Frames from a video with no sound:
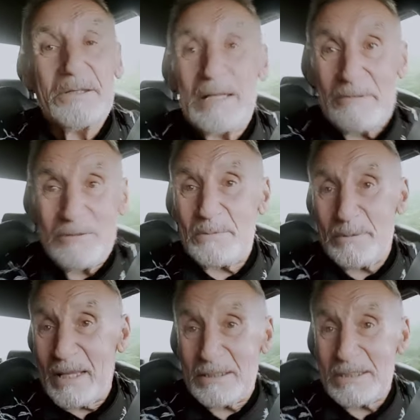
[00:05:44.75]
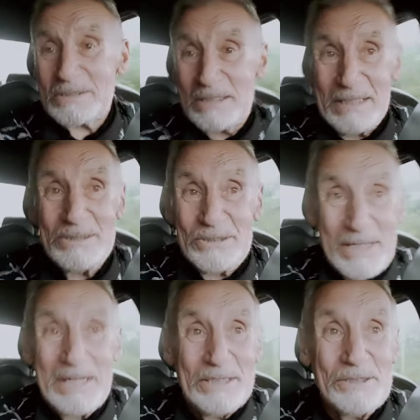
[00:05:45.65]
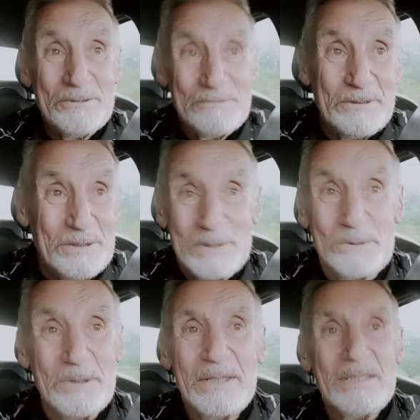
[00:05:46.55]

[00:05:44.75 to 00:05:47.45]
everything is going to change for you,